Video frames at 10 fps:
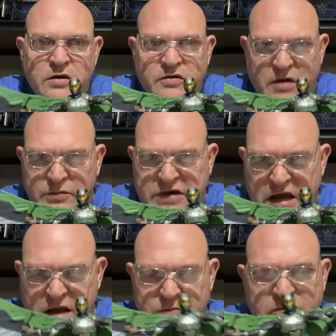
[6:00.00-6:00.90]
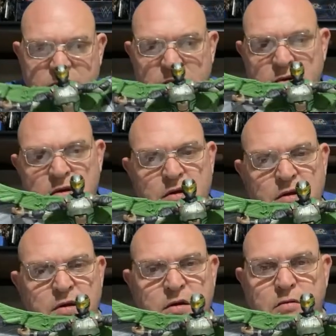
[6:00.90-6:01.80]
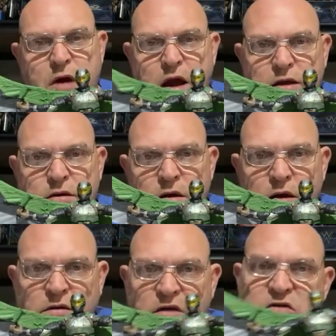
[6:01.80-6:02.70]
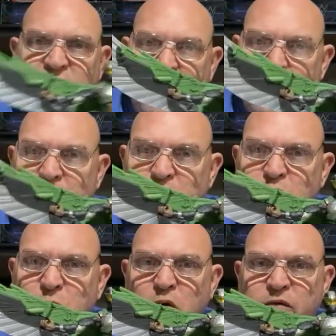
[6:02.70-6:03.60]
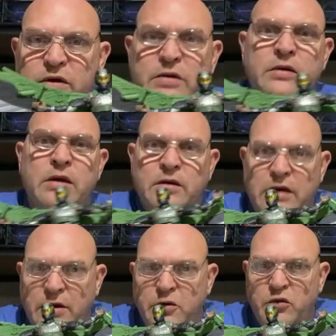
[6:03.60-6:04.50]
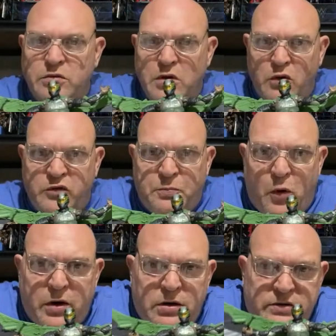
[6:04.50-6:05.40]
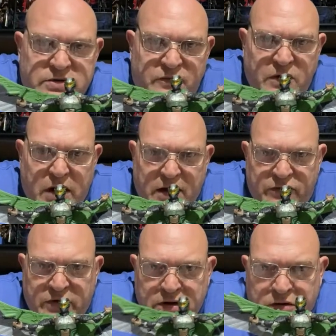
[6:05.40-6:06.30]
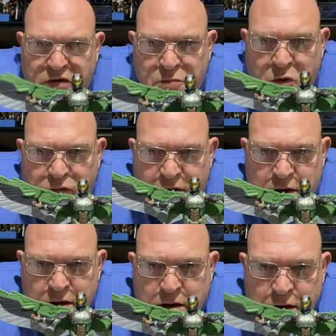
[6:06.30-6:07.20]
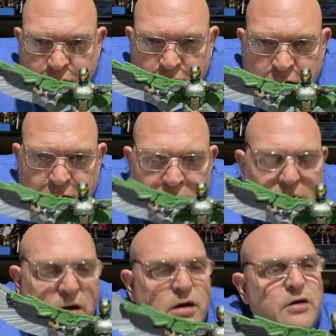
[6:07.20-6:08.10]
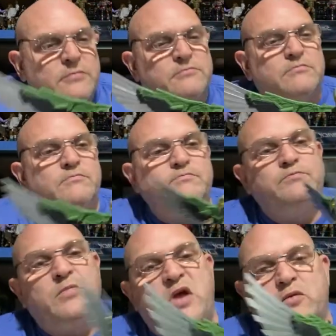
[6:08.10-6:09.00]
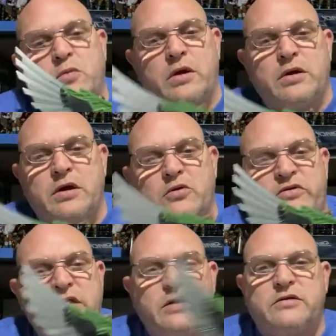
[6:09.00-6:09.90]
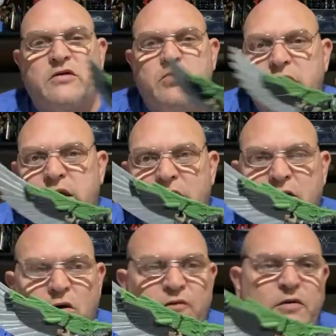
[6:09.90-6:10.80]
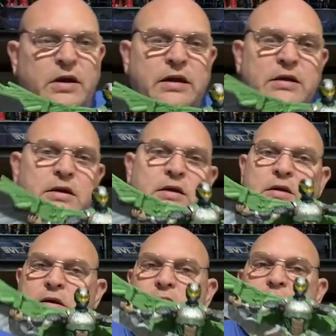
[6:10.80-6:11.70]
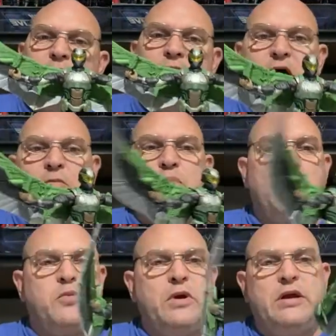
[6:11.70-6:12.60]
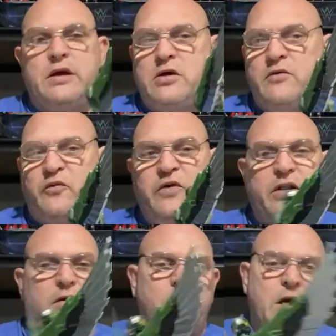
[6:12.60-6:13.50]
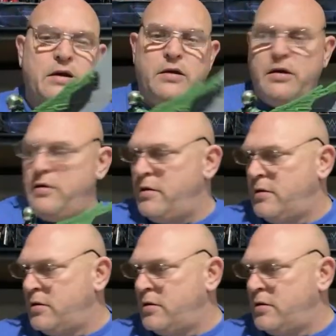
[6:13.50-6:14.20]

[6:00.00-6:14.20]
sometimes, right? This is from the new movie. Now, no spoilers if you have seen this movie, because we're going to go see it this weekend, hopefully. But really good figure right here.